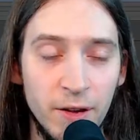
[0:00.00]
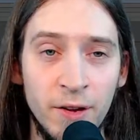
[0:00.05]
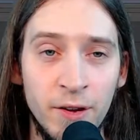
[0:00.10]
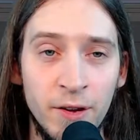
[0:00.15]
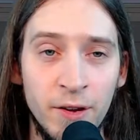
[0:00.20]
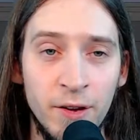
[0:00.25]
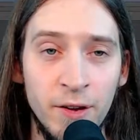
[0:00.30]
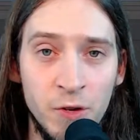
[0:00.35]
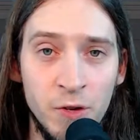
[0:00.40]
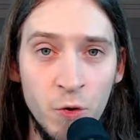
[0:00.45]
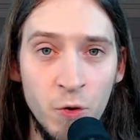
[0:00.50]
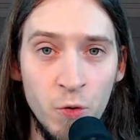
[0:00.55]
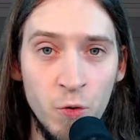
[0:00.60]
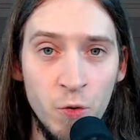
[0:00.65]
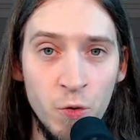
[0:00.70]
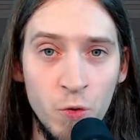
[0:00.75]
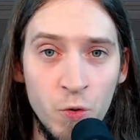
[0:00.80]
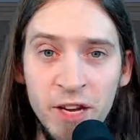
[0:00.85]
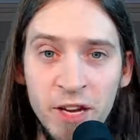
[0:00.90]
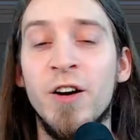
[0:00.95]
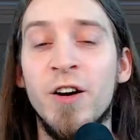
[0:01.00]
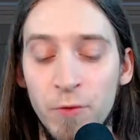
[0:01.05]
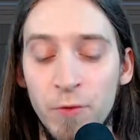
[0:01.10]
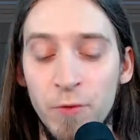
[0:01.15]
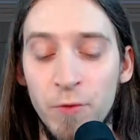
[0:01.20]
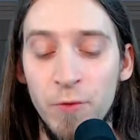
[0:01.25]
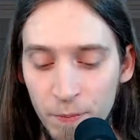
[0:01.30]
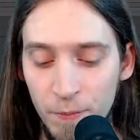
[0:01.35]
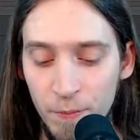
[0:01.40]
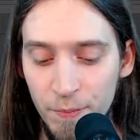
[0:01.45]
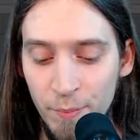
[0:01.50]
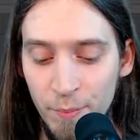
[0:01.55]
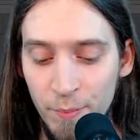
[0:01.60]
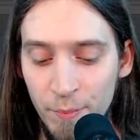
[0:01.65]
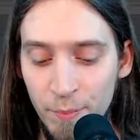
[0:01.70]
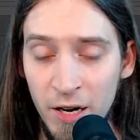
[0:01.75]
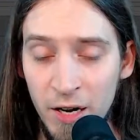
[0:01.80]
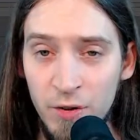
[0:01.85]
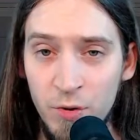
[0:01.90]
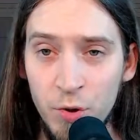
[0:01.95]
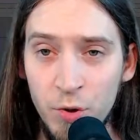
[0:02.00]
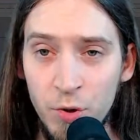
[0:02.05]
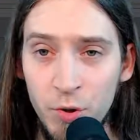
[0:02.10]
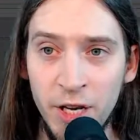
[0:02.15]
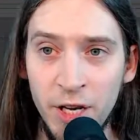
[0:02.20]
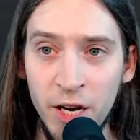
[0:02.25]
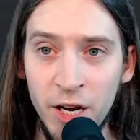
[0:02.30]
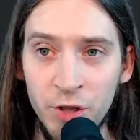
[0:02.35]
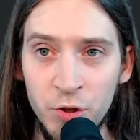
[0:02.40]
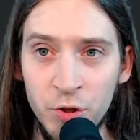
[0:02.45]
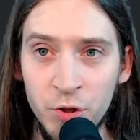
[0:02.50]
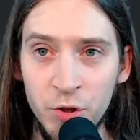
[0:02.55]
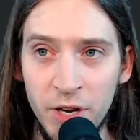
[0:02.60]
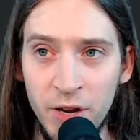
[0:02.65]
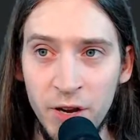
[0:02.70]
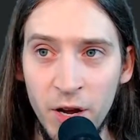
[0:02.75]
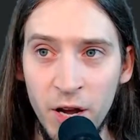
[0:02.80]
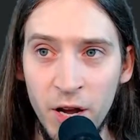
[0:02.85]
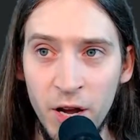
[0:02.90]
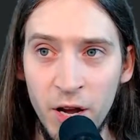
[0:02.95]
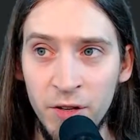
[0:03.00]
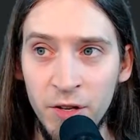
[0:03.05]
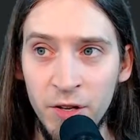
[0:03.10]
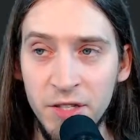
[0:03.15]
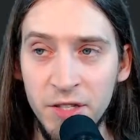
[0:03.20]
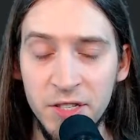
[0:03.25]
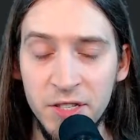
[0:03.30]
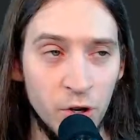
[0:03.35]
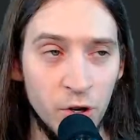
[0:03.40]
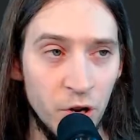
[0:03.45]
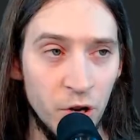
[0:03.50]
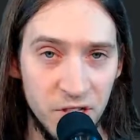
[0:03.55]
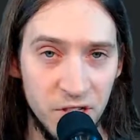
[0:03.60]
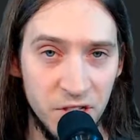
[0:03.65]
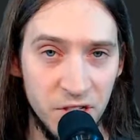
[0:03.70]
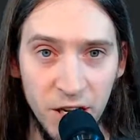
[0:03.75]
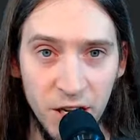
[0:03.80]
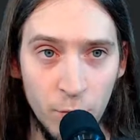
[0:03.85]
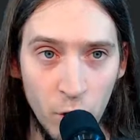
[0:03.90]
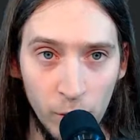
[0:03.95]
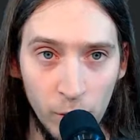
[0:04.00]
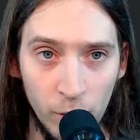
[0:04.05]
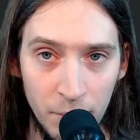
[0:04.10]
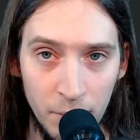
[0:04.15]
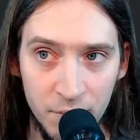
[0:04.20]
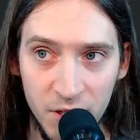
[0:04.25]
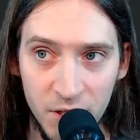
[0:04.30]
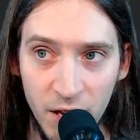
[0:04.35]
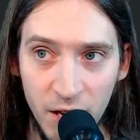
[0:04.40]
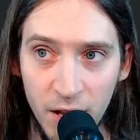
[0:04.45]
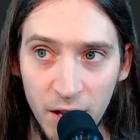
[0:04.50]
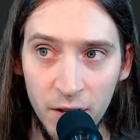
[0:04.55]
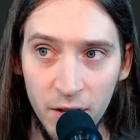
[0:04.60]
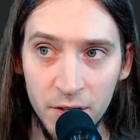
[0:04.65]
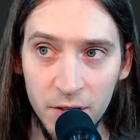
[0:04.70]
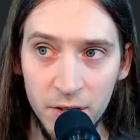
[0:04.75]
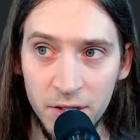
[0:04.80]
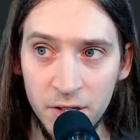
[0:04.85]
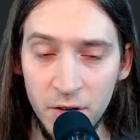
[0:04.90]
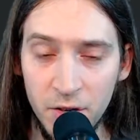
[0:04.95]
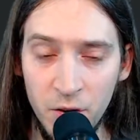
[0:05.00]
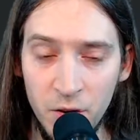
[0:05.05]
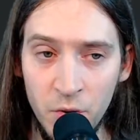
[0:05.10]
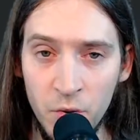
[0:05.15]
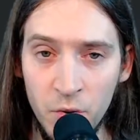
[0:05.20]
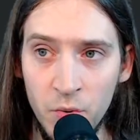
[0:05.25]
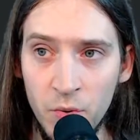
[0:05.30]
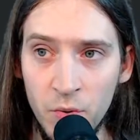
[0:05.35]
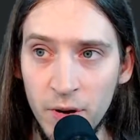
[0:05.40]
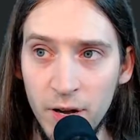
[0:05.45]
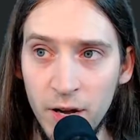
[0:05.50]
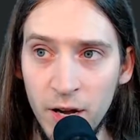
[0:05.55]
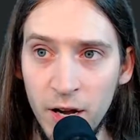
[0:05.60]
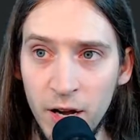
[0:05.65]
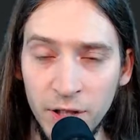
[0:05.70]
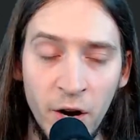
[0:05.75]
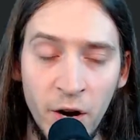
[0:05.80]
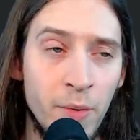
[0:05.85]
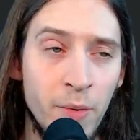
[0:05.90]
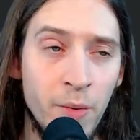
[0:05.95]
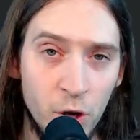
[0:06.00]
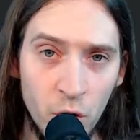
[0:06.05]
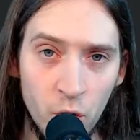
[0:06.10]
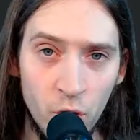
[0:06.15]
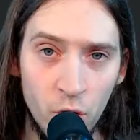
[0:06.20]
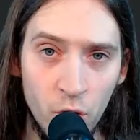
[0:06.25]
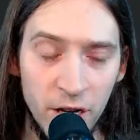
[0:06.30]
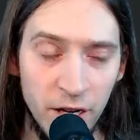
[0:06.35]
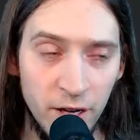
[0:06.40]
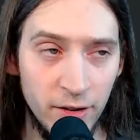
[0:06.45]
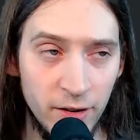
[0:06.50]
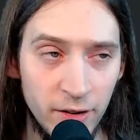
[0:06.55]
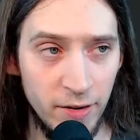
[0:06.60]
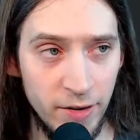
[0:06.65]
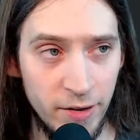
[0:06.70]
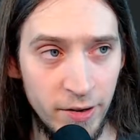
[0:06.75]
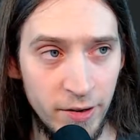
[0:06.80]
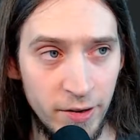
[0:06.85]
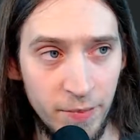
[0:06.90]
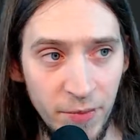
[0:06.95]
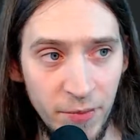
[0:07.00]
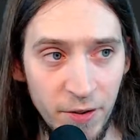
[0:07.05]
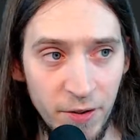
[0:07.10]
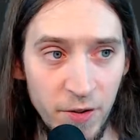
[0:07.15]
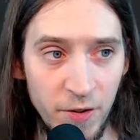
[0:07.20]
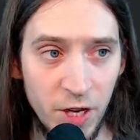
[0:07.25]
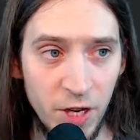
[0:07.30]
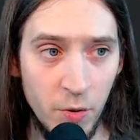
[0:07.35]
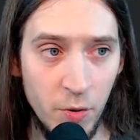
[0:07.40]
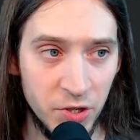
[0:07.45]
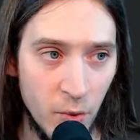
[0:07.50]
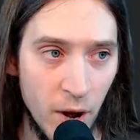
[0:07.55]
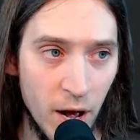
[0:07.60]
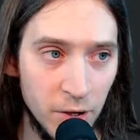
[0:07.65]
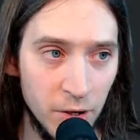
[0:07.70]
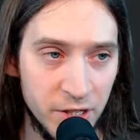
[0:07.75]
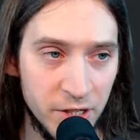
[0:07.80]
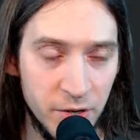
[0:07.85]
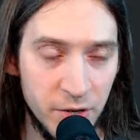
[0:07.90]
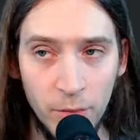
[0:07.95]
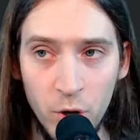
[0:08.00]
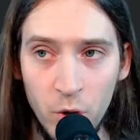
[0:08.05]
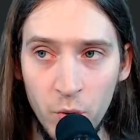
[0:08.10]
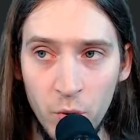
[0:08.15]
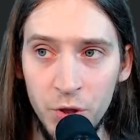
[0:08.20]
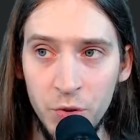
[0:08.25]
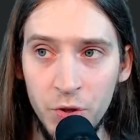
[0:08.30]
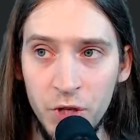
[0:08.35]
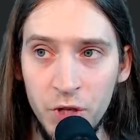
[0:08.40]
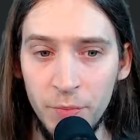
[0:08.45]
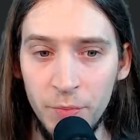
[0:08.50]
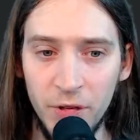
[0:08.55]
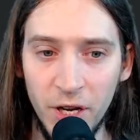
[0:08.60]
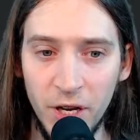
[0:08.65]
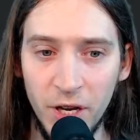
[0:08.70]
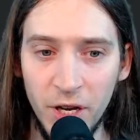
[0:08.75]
So be careful. But usually I do it and it's not causing any problems. So now I'm recording the video as well, so I'm going to keep that a